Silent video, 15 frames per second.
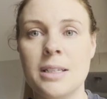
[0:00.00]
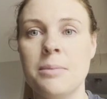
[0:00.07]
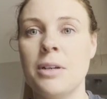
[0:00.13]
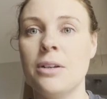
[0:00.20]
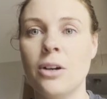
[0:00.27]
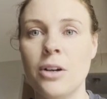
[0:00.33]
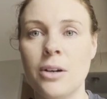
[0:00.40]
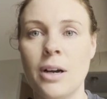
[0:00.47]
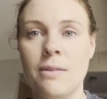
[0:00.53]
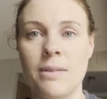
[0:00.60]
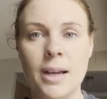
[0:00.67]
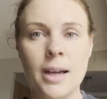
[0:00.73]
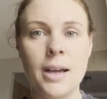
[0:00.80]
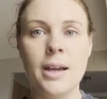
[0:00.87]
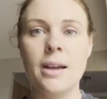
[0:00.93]
to me, no,
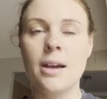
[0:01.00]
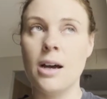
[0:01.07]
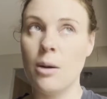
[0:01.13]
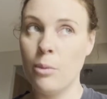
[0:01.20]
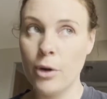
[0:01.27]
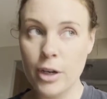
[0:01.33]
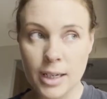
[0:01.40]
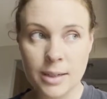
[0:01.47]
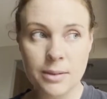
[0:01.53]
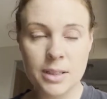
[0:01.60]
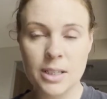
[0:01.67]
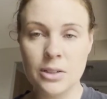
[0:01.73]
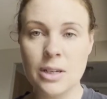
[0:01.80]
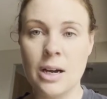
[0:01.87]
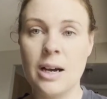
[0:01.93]
I'm working with
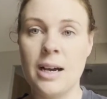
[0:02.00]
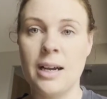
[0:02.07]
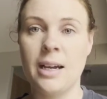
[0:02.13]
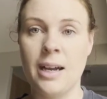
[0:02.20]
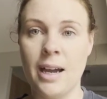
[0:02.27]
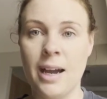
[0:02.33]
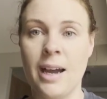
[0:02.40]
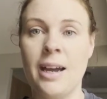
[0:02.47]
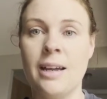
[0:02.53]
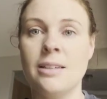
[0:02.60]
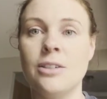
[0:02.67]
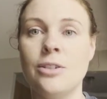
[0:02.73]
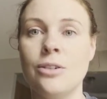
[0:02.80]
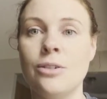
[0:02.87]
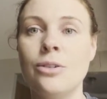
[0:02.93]
this guy
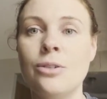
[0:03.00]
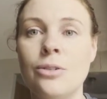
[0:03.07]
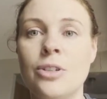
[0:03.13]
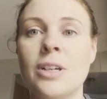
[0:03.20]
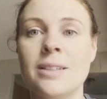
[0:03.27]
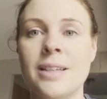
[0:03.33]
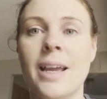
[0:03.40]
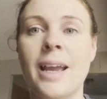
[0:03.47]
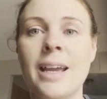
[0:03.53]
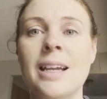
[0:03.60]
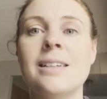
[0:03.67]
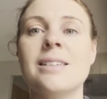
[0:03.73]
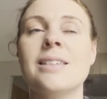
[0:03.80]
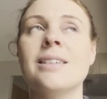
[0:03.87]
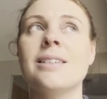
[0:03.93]
and you just
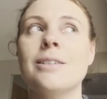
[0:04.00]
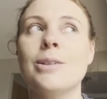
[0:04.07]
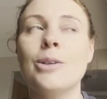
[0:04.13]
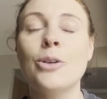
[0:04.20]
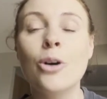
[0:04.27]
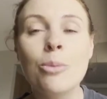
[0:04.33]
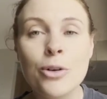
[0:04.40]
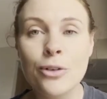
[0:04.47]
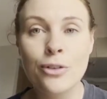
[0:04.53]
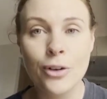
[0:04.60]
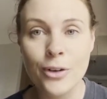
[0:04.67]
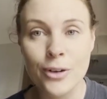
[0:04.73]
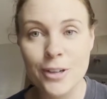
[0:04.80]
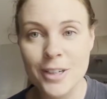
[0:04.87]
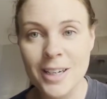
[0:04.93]
eat normal
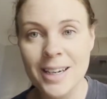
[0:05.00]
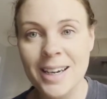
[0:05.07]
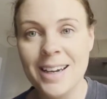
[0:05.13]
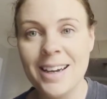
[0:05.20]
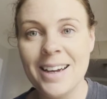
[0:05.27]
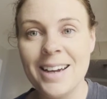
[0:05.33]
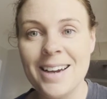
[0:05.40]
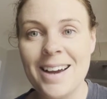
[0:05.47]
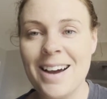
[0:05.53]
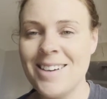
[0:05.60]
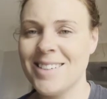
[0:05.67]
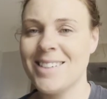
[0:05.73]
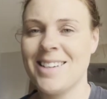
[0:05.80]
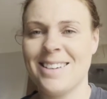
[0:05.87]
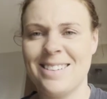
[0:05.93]
food, I
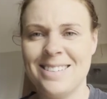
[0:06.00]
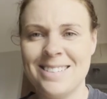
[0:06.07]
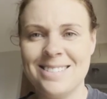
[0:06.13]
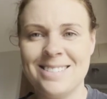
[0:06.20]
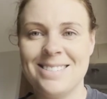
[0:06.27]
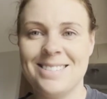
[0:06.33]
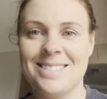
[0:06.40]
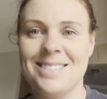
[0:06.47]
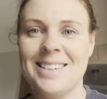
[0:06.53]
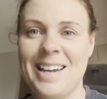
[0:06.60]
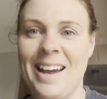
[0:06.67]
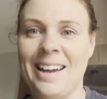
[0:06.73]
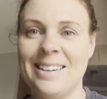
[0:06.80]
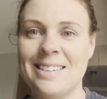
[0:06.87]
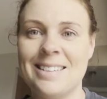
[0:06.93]
was like, oh.
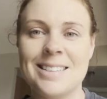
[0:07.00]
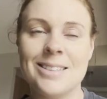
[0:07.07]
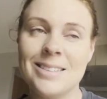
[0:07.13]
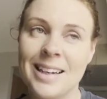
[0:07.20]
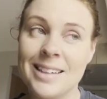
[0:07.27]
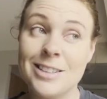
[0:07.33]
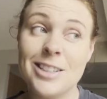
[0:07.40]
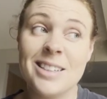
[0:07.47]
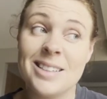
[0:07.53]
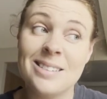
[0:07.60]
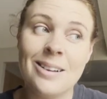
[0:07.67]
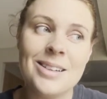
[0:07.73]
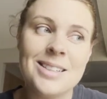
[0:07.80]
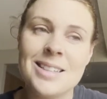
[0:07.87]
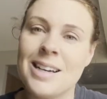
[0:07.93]
And she
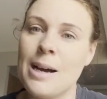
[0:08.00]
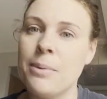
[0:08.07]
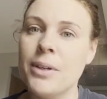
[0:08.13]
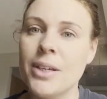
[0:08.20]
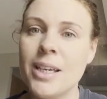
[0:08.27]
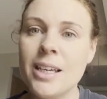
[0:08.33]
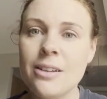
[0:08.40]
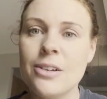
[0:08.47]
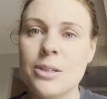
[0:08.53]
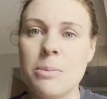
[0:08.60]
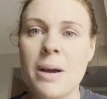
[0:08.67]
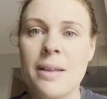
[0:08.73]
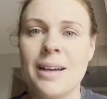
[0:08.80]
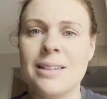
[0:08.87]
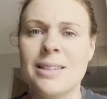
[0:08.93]
lost a couple of kilos
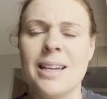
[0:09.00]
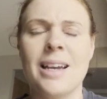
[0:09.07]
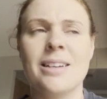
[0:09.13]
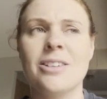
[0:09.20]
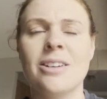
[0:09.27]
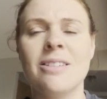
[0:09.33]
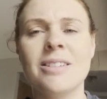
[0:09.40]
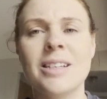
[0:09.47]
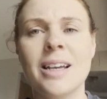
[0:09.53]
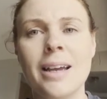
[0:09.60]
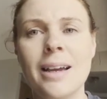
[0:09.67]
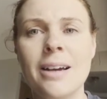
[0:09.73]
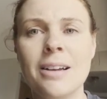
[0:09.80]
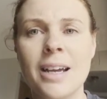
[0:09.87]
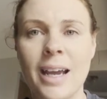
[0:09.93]
by that stage, and I was like,
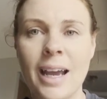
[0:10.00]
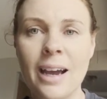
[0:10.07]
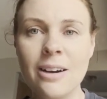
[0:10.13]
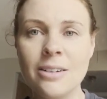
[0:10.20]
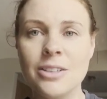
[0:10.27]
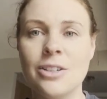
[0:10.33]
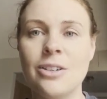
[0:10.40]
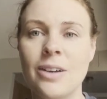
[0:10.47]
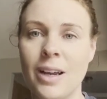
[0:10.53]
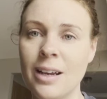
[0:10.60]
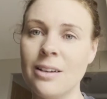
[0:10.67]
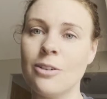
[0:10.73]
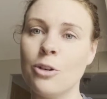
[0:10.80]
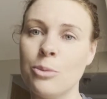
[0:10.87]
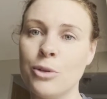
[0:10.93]
how do you
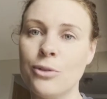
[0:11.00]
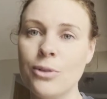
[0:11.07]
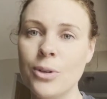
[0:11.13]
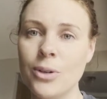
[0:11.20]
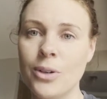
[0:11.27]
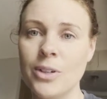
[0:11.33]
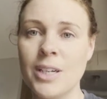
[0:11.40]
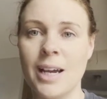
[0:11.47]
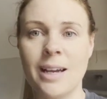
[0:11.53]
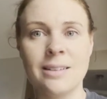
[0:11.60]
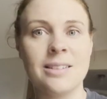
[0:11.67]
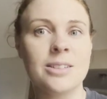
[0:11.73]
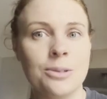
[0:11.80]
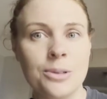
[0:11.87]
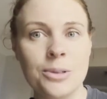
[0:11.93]
eat normal food
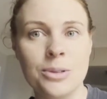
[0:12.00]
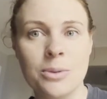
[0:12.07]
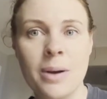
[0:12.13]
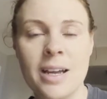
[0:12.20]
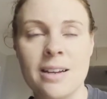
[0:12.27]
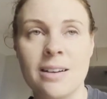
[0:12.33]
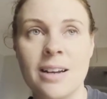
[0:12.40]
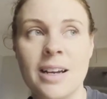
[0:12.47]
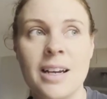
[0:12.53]
and still lose weight?